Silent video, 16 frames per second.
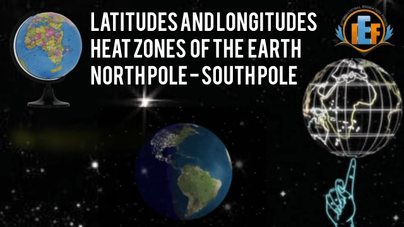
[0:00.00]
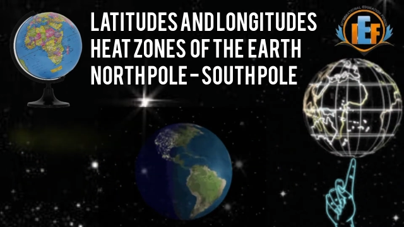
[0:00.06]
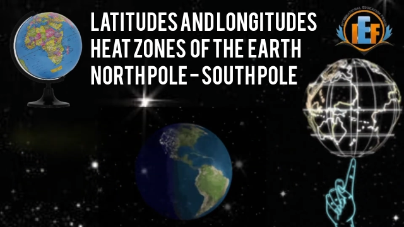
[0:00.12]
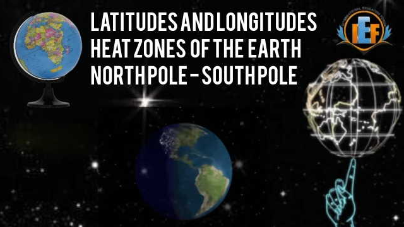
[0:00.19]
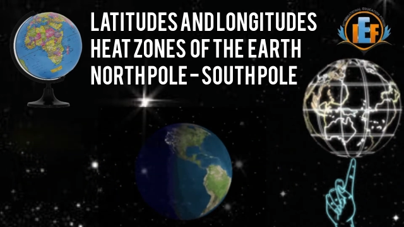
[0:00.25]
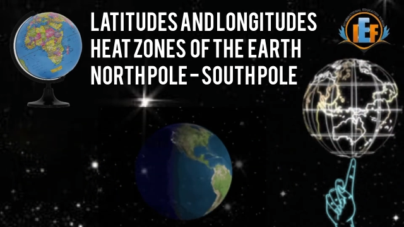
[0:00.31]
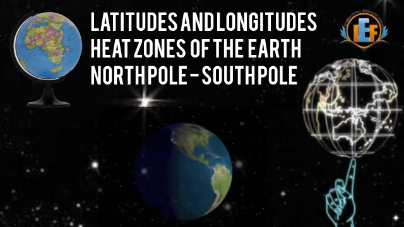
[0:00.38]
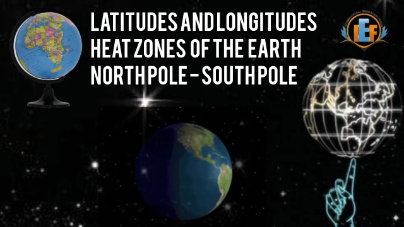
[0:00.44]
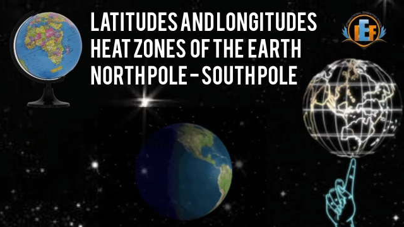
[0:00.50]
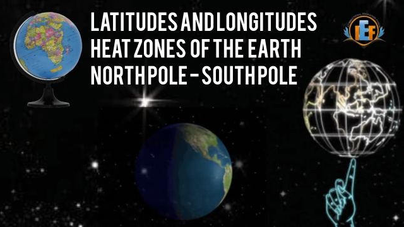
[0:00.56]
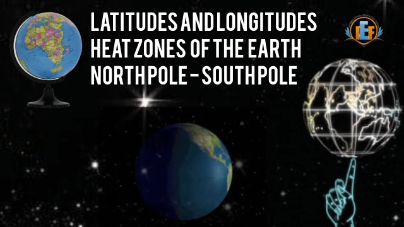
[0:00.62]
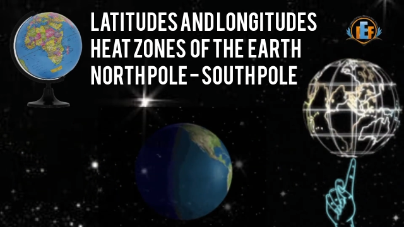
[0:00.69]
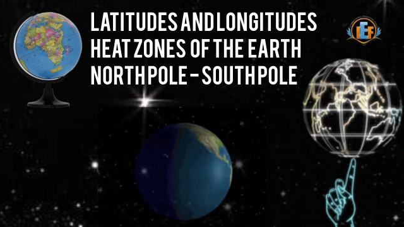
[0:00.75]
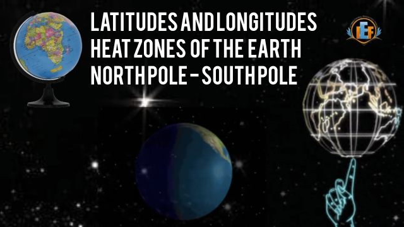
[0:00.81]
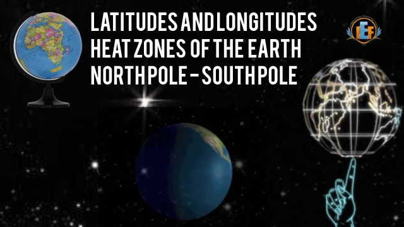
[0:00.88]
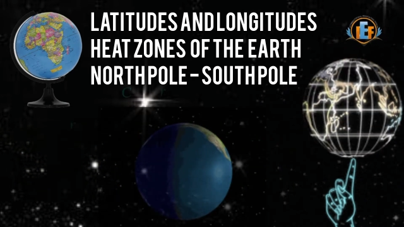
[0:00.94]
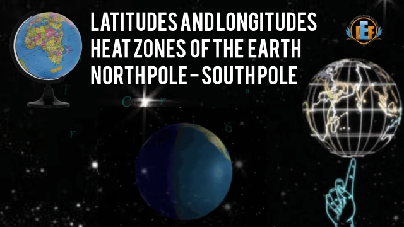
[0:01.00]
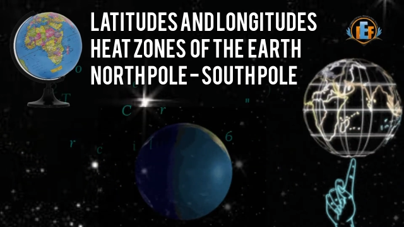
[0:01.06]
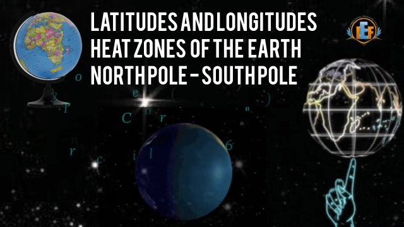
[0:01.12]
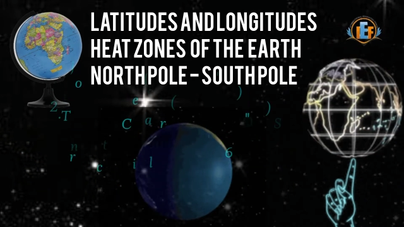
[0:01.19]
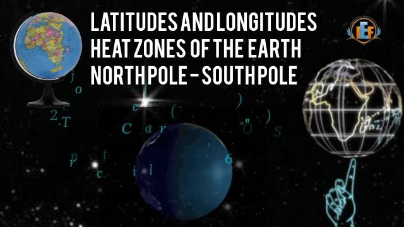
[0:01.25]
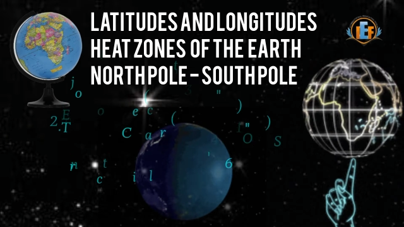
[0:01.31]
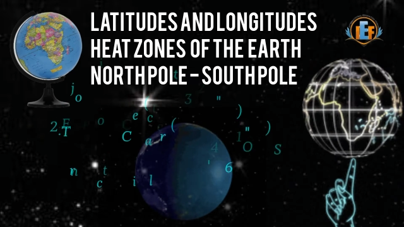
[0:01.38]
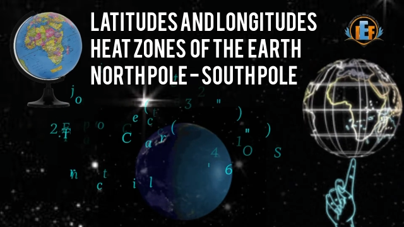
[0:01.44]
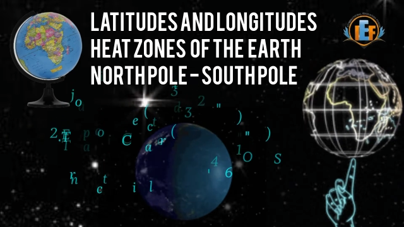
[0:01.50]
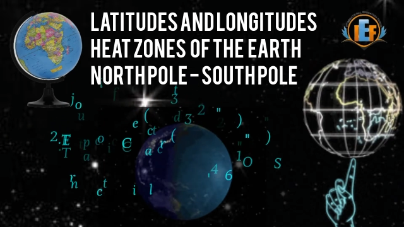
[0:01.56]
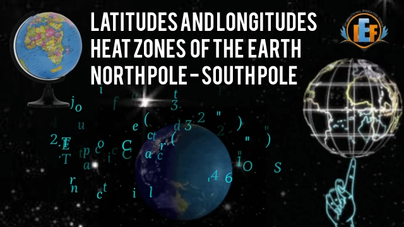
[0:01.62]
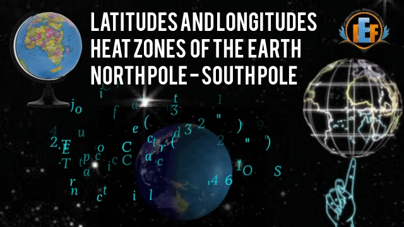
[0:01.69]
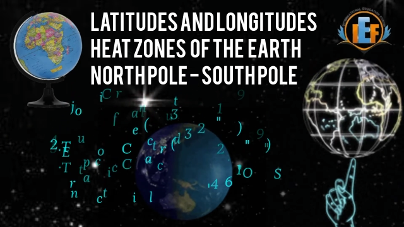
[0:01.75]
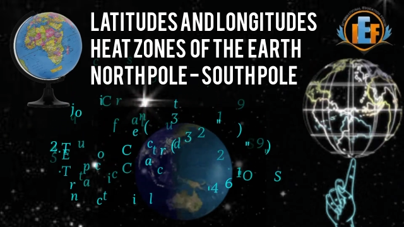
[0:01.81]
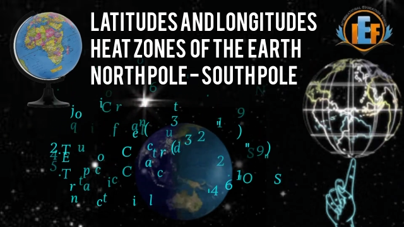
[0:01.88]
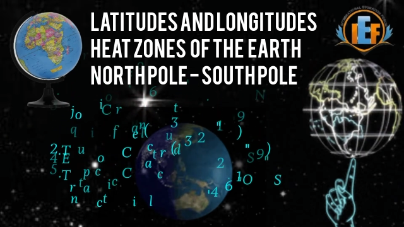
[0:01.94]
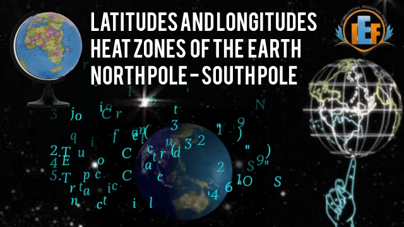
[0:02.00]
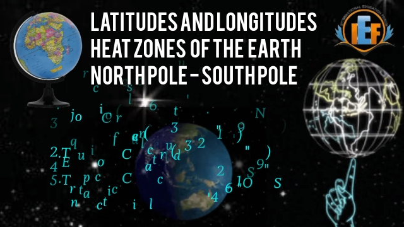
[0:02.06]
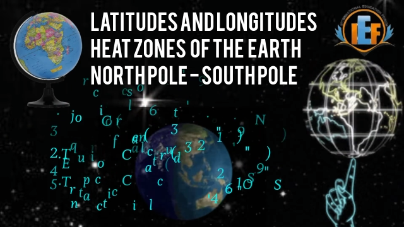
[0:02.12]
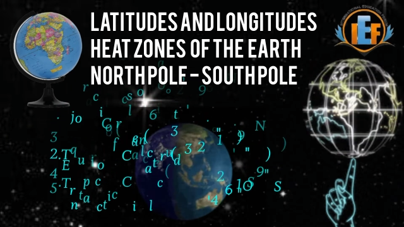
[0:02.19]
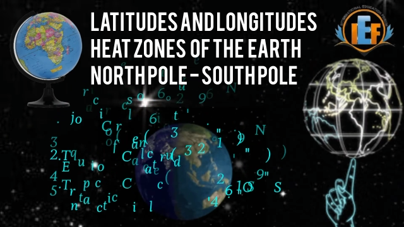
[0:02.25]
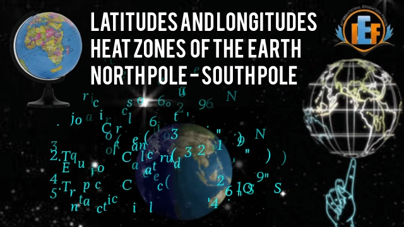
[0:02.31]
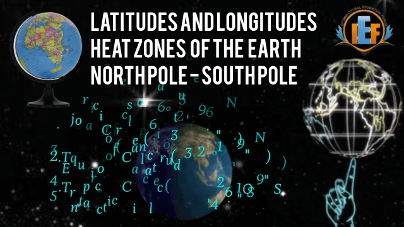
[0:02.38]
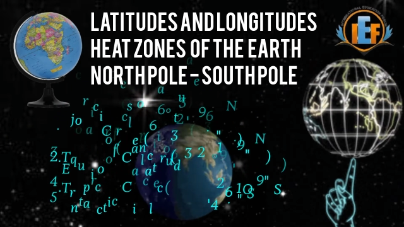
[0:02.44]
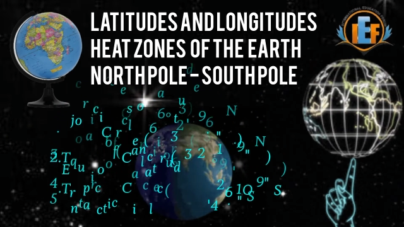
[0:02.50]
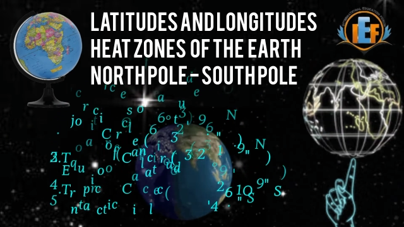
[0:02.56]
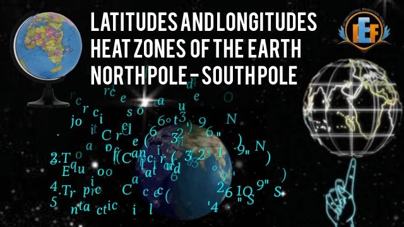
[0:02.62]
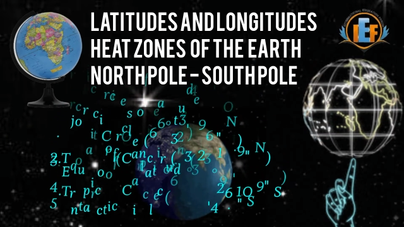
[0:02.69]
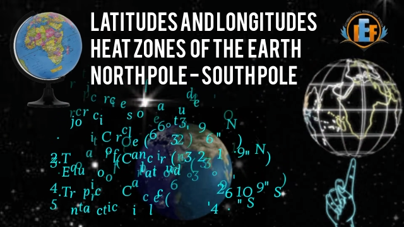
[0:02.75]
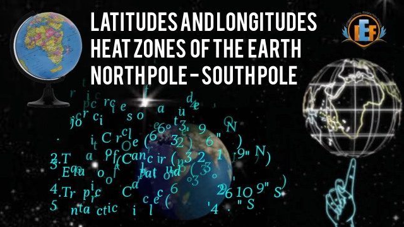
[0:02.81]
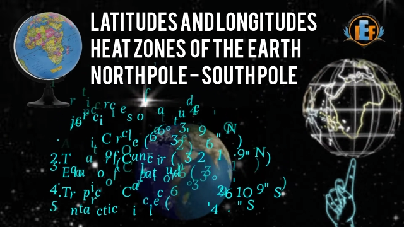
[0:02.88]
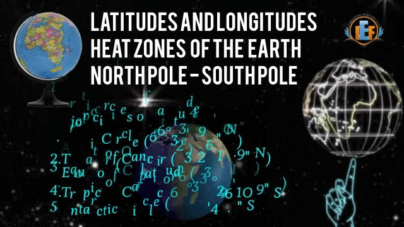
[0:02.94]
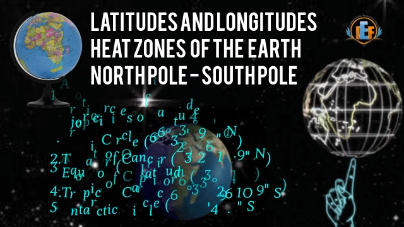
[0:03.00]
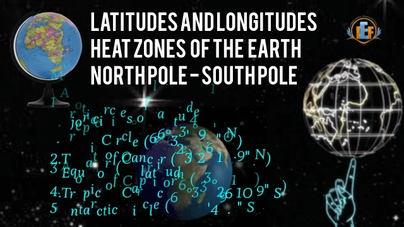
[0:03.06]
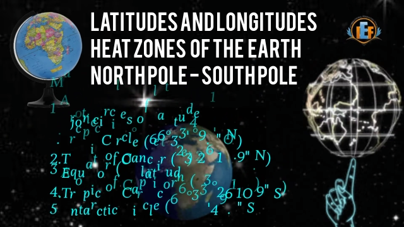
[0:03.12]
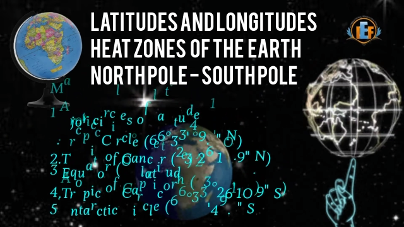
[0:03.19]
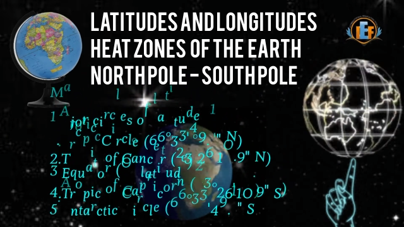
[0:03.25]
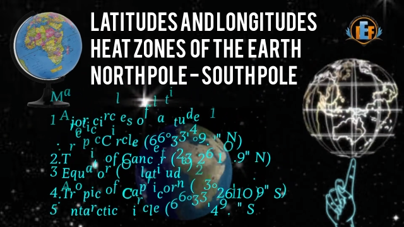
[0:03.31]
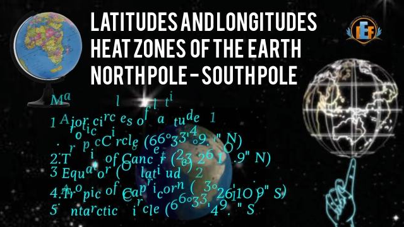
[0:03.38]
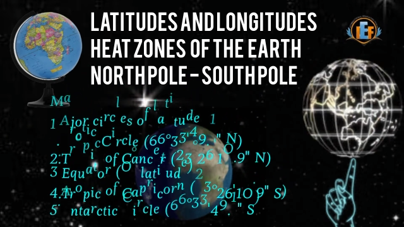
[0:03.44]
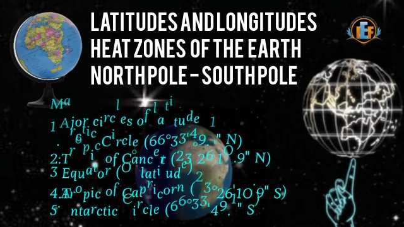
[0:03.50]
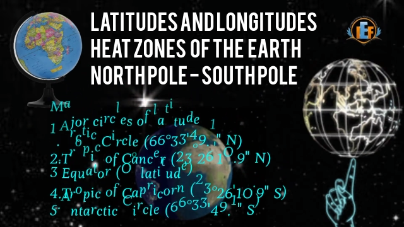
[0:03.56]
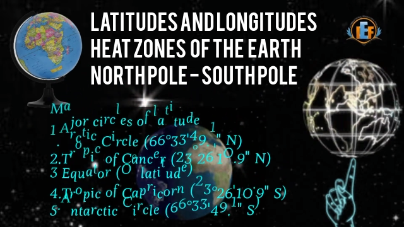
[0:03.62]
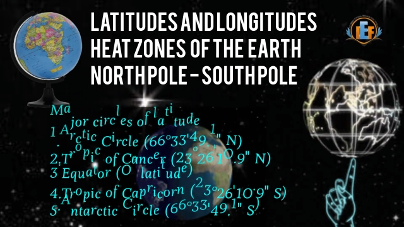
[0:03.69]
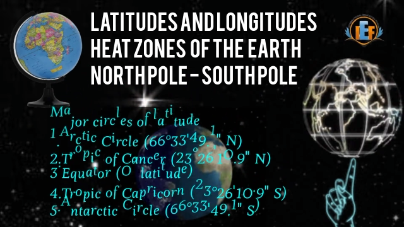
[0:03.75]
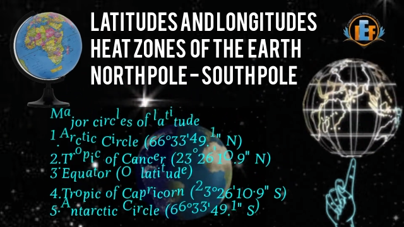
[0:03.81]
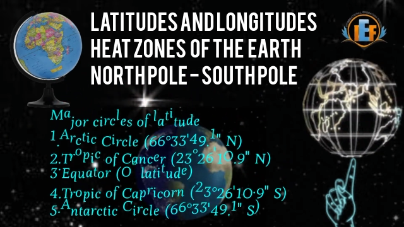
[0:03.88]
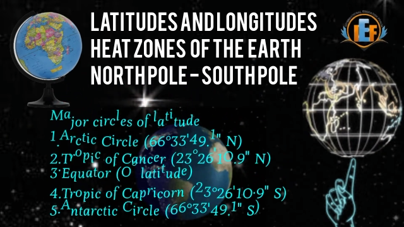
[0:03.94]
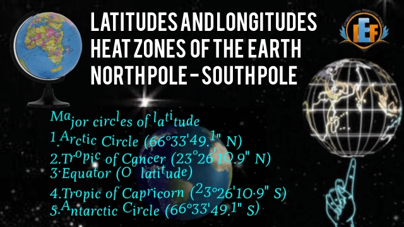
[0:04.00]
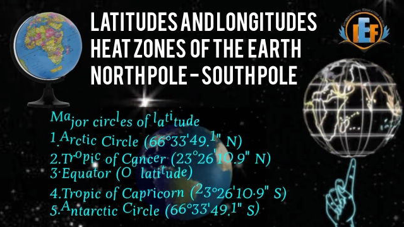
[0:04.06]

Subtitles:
(no speaker visible)